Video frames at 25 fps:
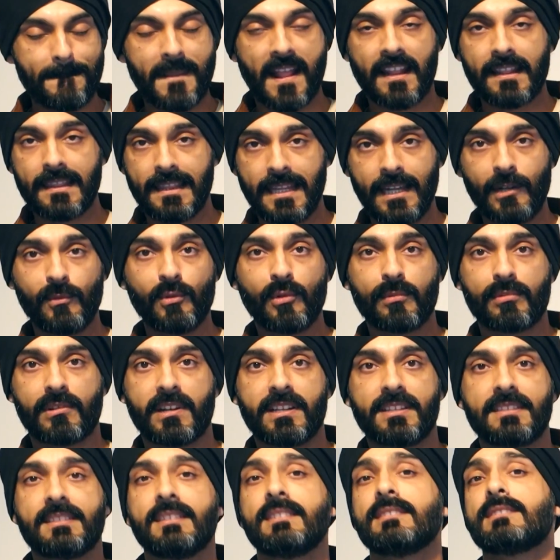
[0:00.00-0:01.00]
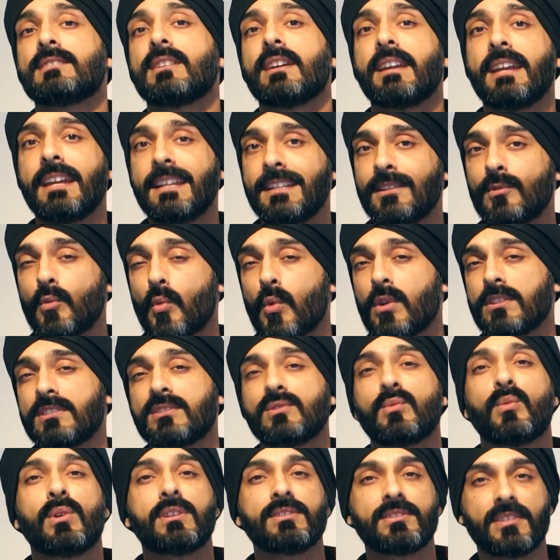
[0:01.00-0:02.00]
Lingual braces, the hidden ones,
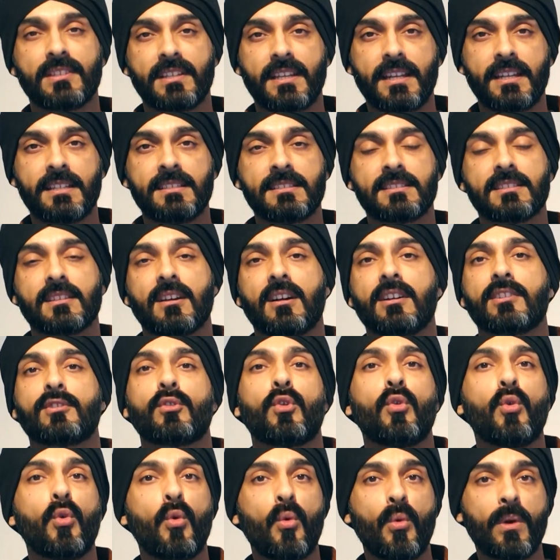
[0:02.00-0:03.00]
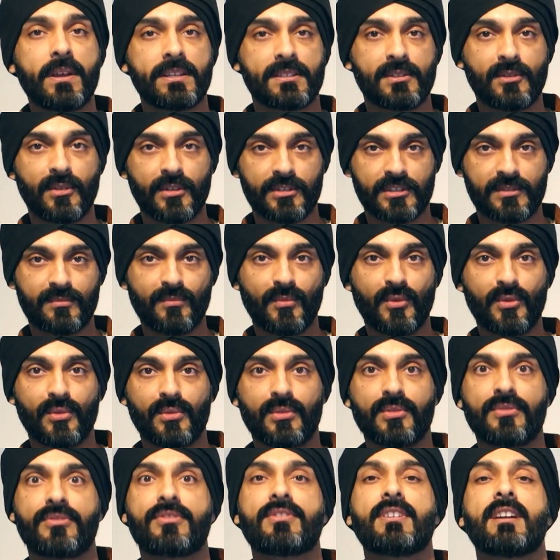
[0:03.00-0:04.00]
the ones on the inside, always cost
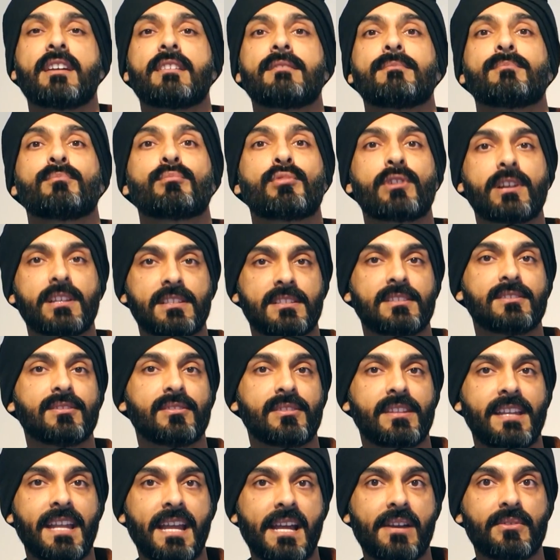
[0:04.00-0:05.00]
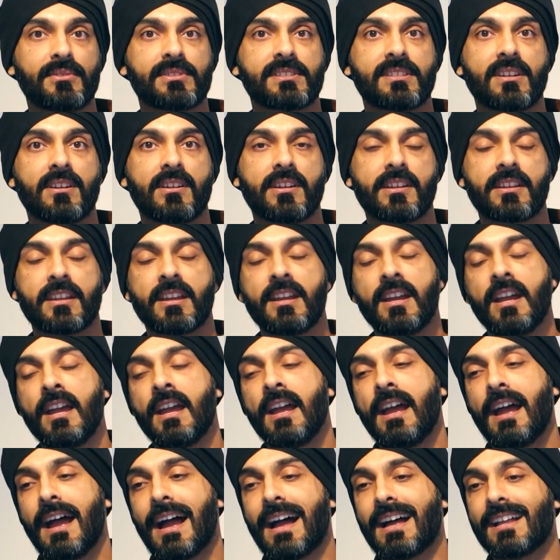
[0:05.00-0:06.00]
more than braces on the outside,
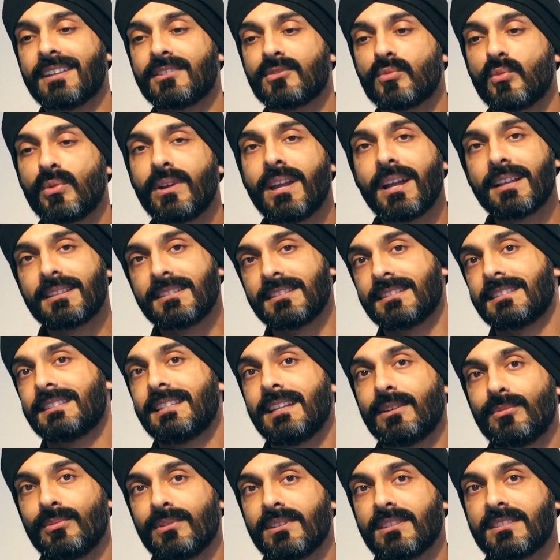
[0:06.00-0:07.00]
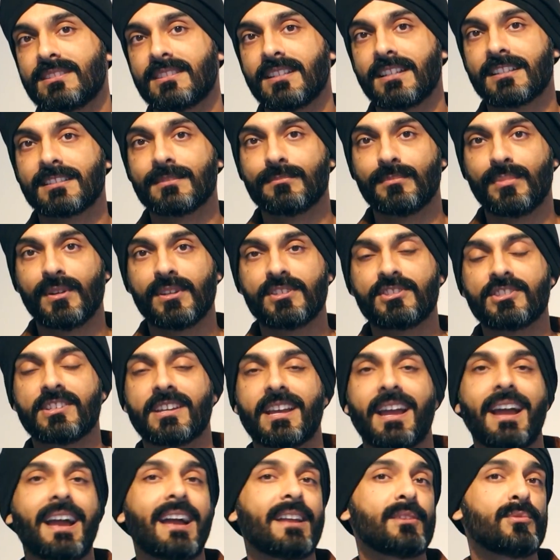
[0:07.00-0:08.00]
and we had to stick with a certain
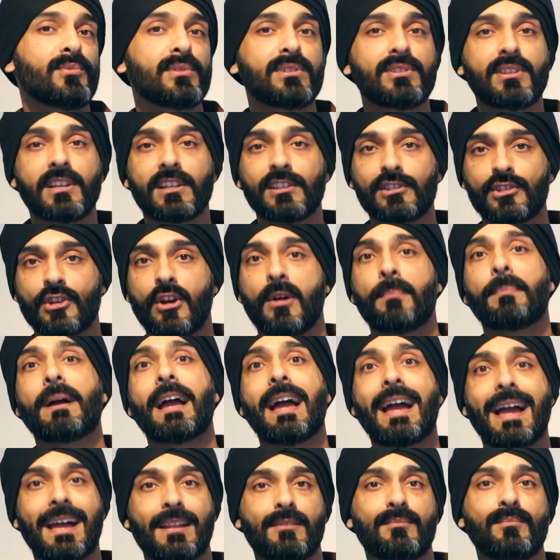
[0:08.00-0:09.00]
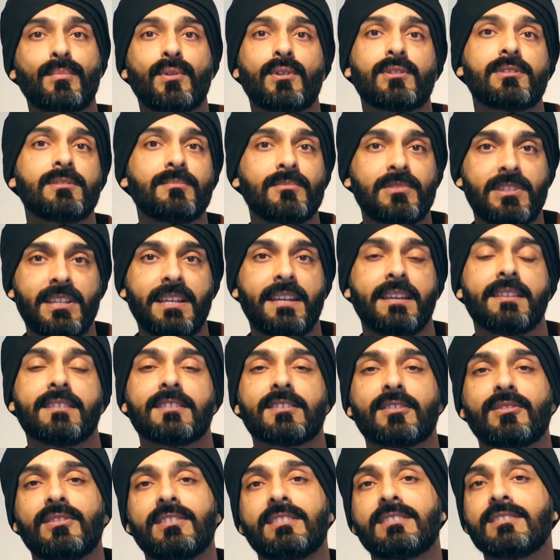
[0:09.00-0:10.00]
budget, and we're doing top and bottom teeth,
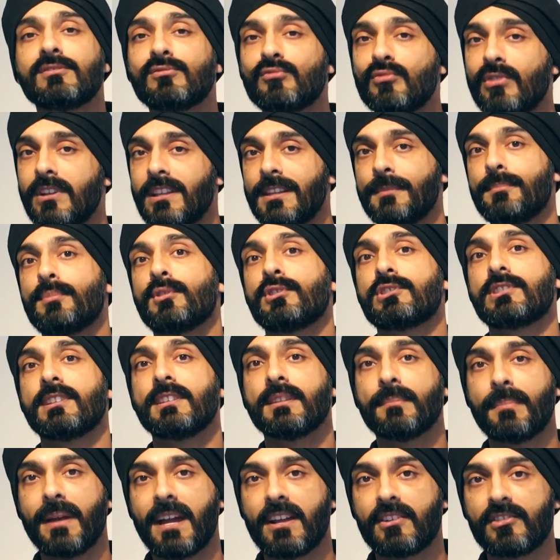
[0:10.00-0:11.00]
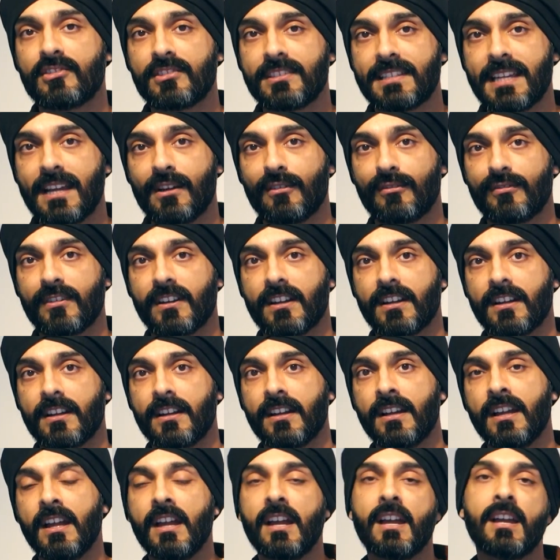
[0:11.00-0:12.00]
so this is really pushing the boundaries out for her.
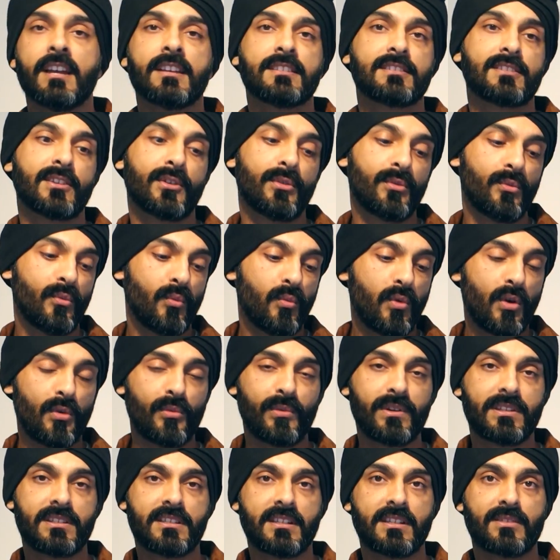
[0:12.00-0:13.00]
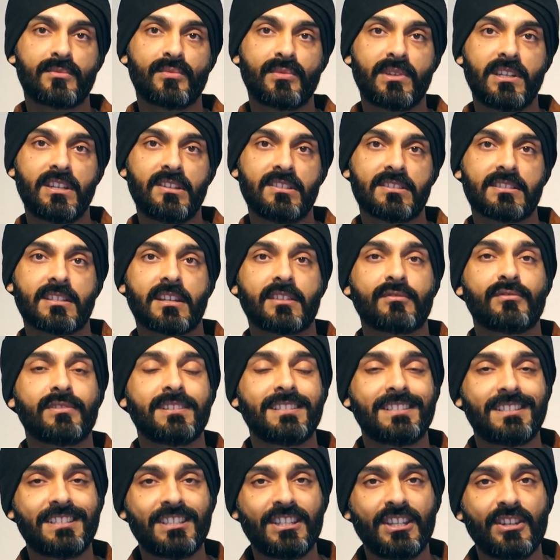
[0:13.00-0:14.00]
So what we did, we used a
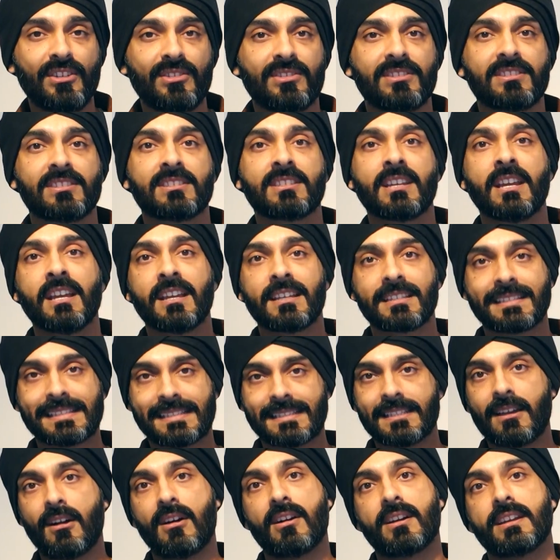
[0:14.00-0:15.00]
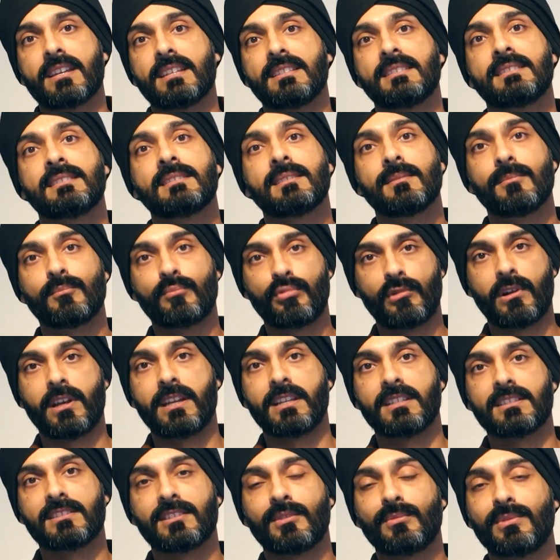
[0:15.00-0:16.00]
reduced size
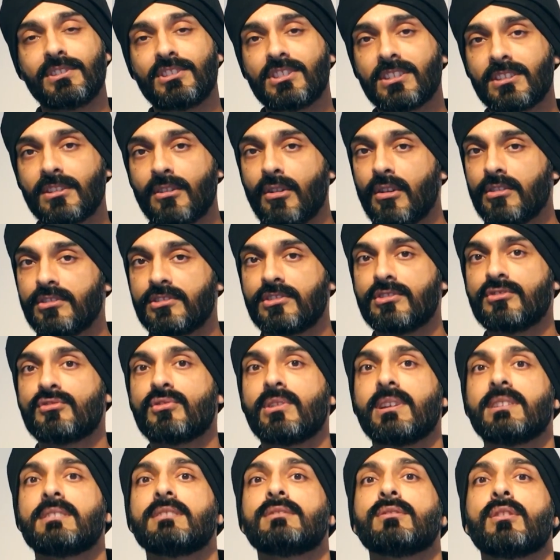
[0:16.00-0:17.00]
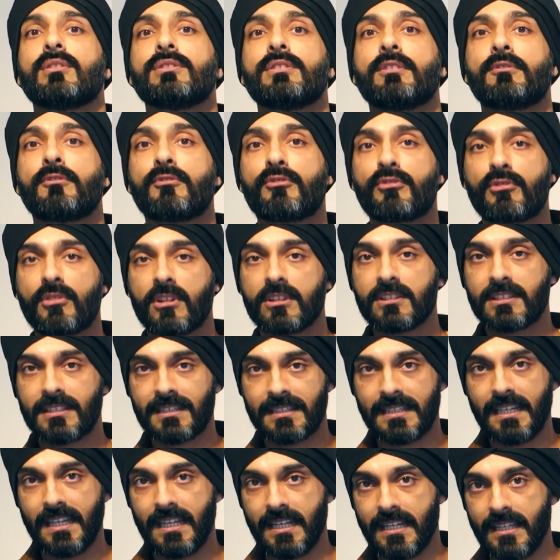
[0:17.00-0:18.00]
brace, so we just concentrated on the front
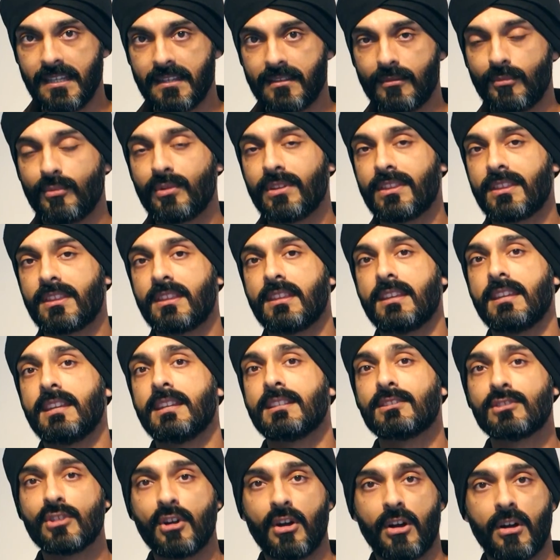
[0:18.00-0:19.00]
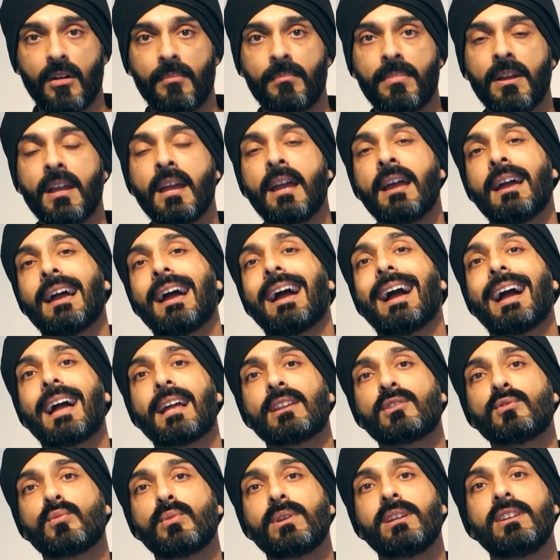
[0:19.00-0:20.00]
teeth with the top,
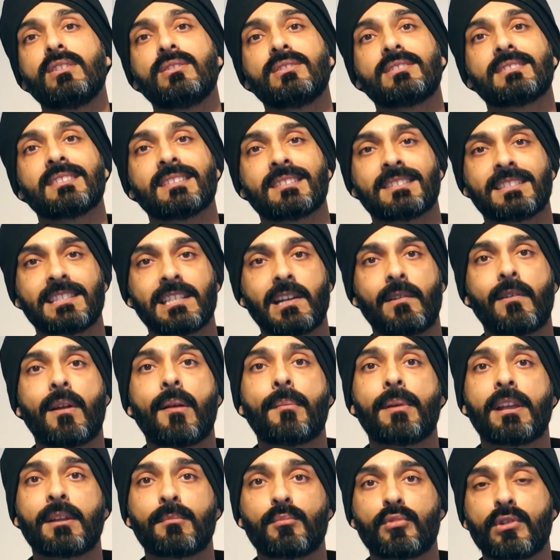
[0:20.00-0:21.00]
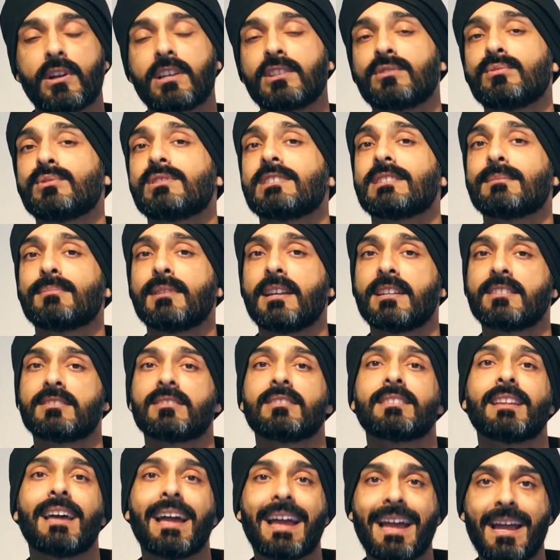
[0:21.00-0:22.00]
and we used a ceramic brace which is placed
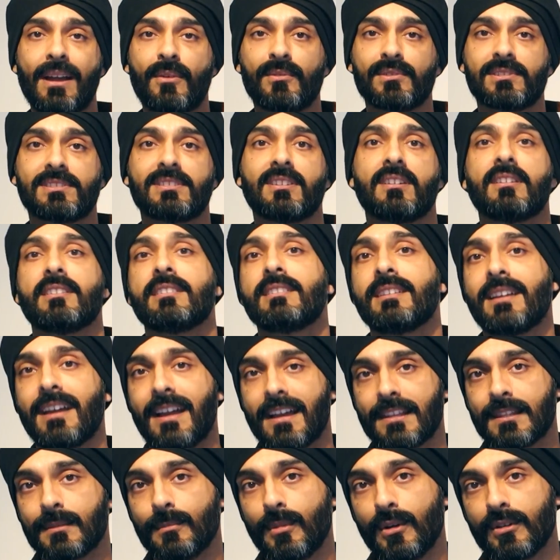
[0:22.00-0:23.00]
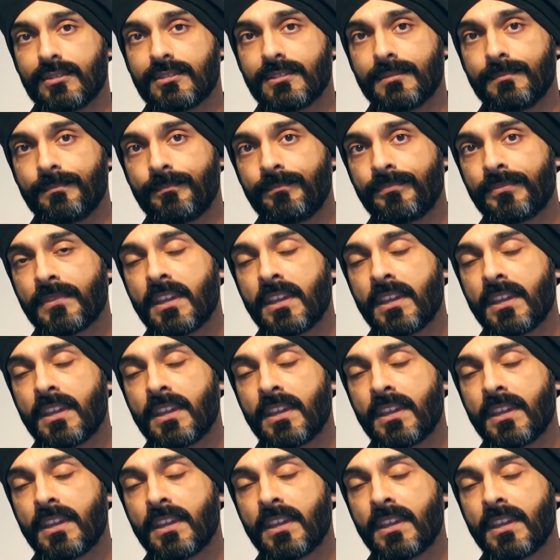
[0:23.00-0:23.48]
on the outside at the bottom.